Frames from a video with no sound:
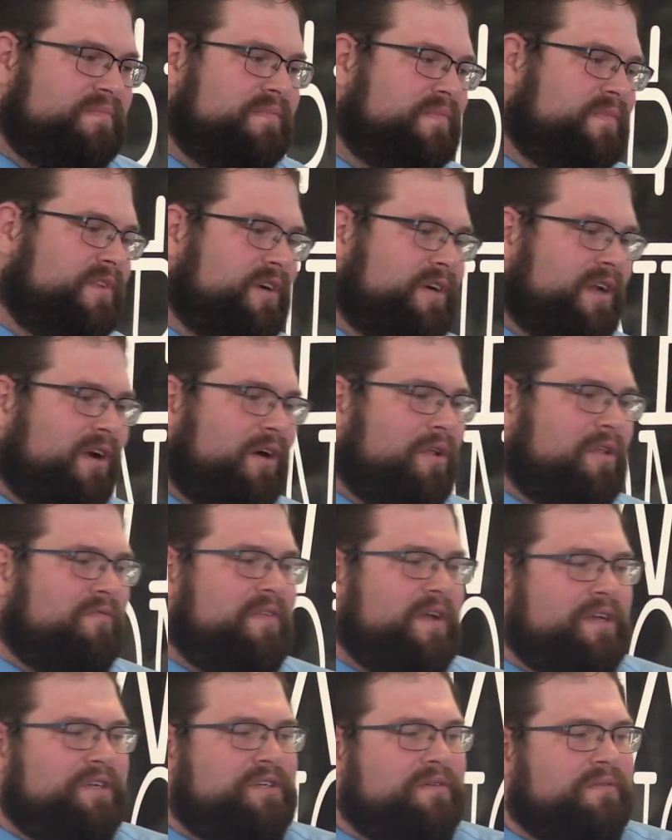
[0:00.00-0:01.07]
Look at all the
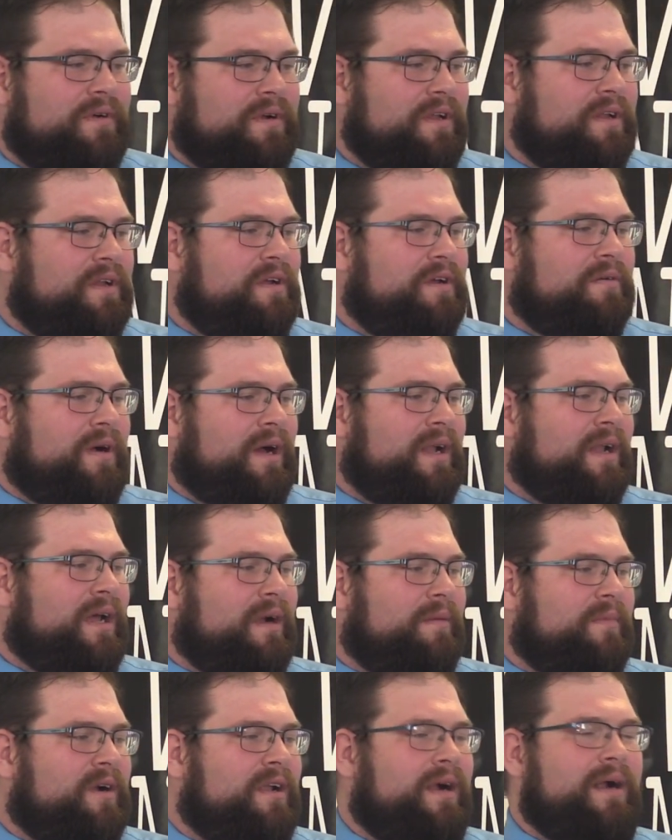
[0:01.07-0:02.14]
feasts you want to do,
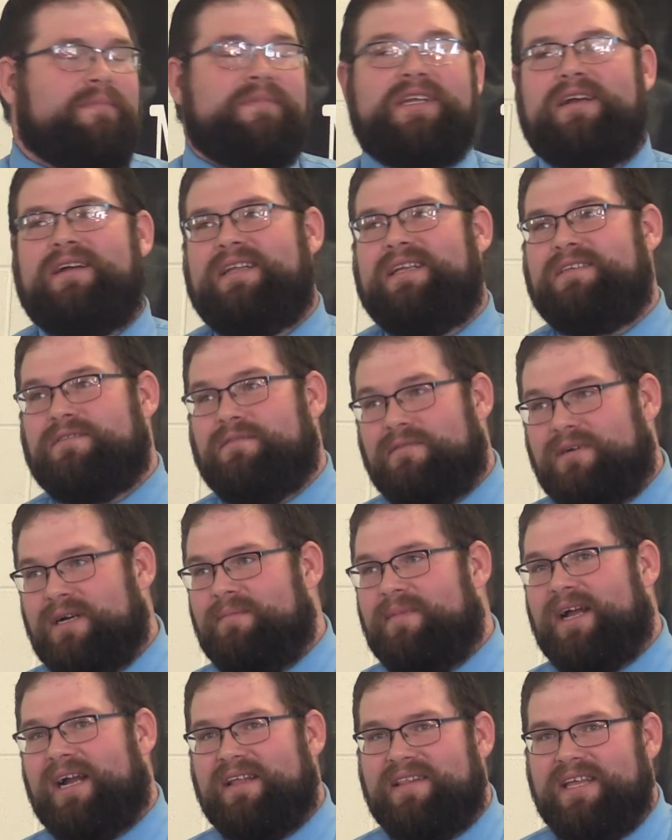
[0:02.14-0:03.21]
not, brother. I'm telling you, he's going to come
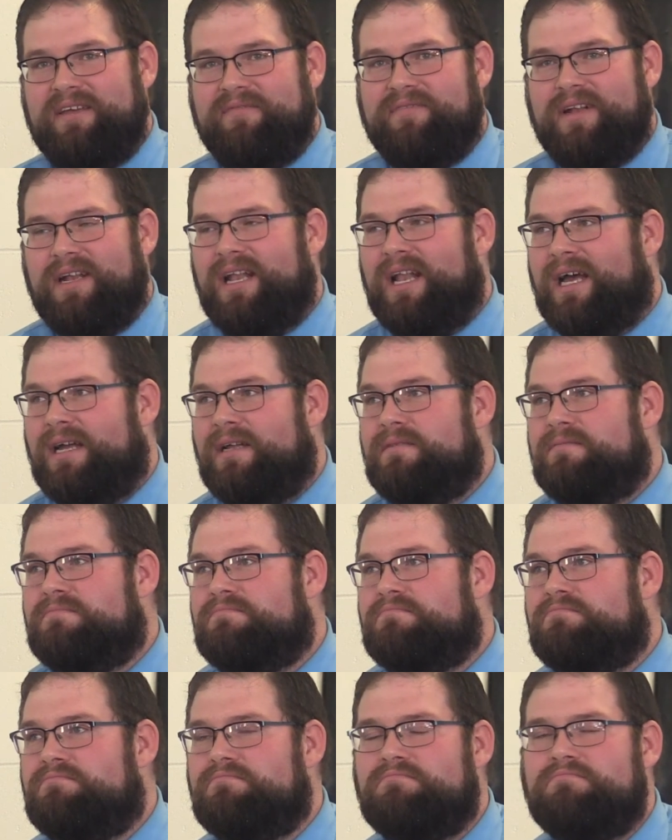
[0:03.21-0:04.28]
like a thief in the night.
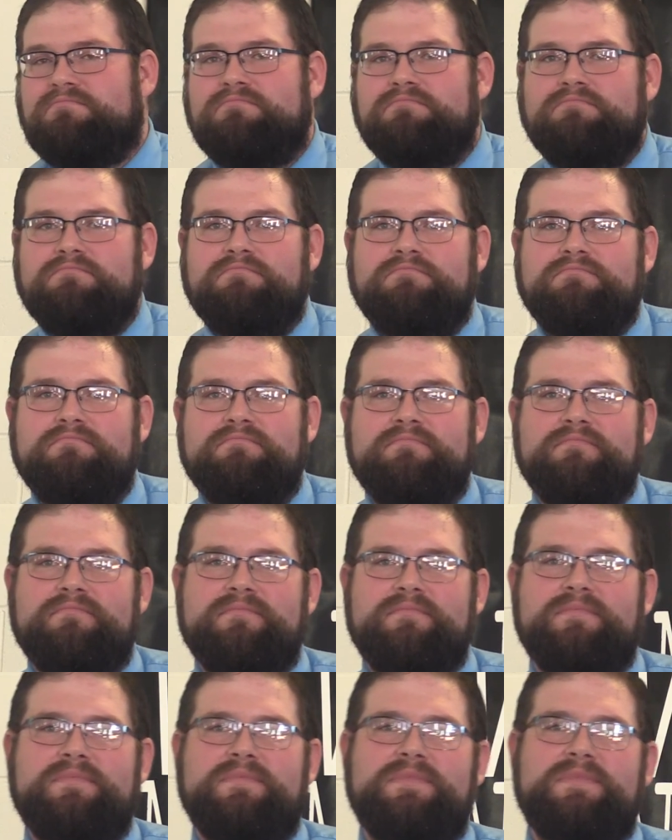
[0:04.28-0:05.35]
Amen.
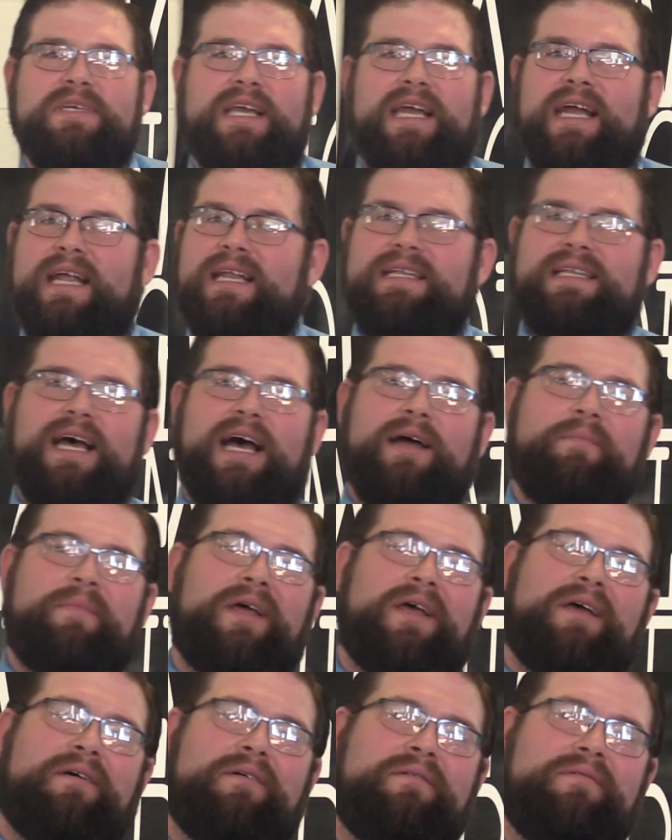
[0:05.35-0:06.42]
Anytime
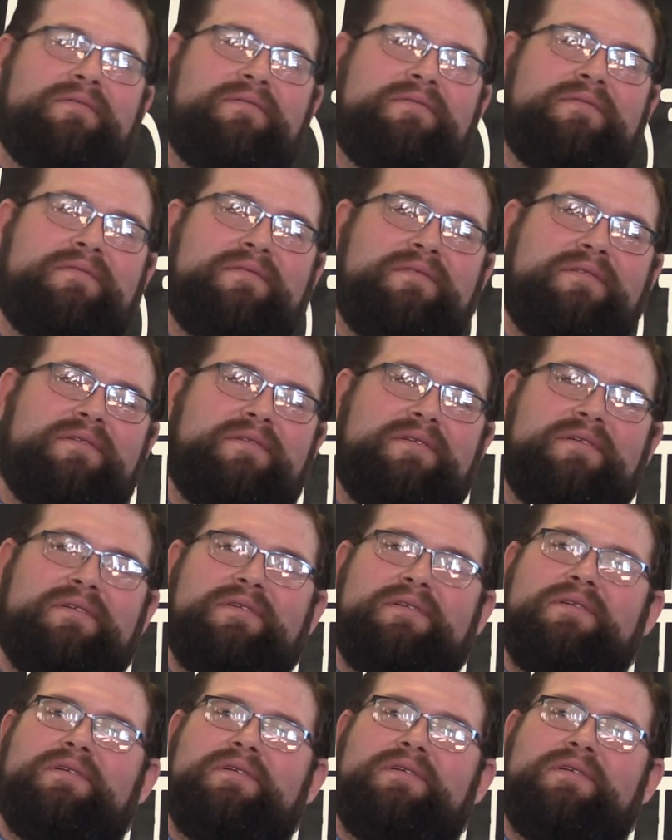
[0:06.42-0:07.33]
now. Yep.